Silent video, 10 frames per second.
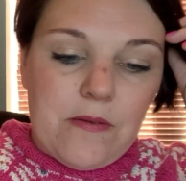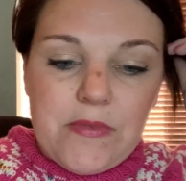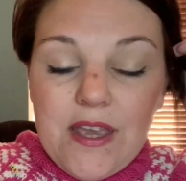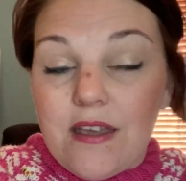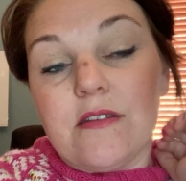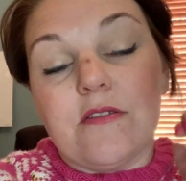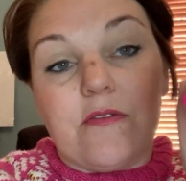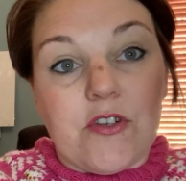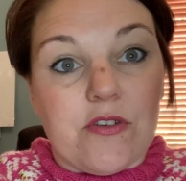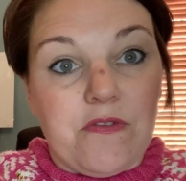Yeah, so I've
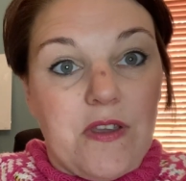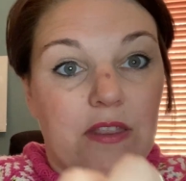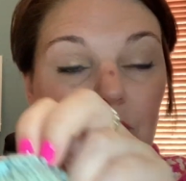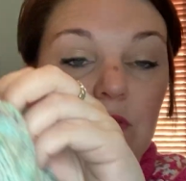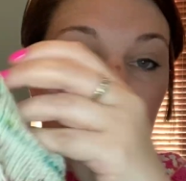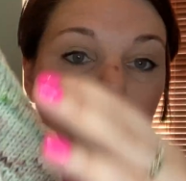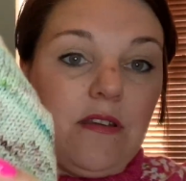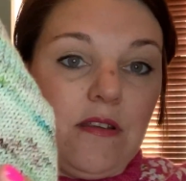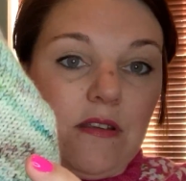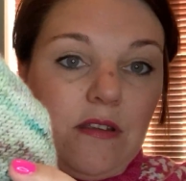just got to fade those in,
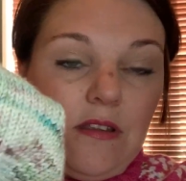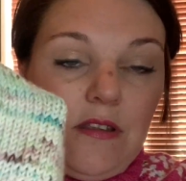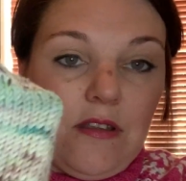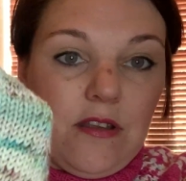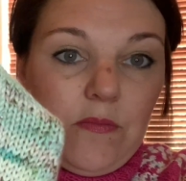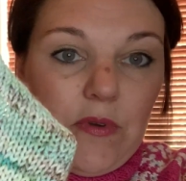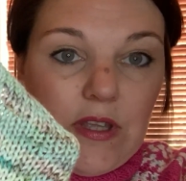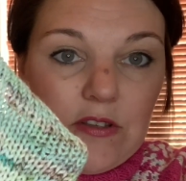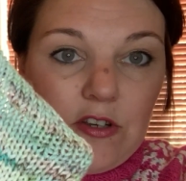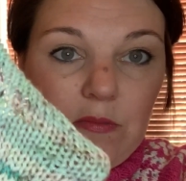but
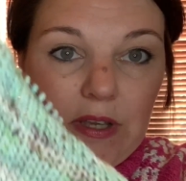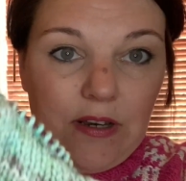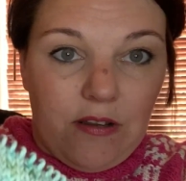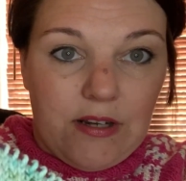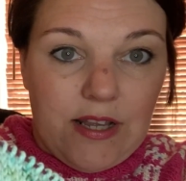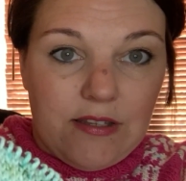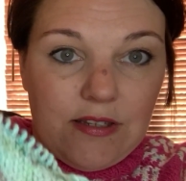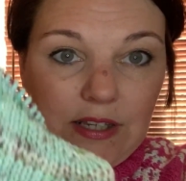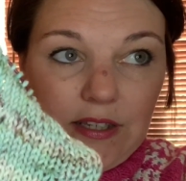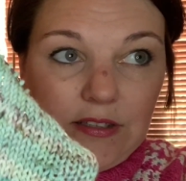that's coming along nicely.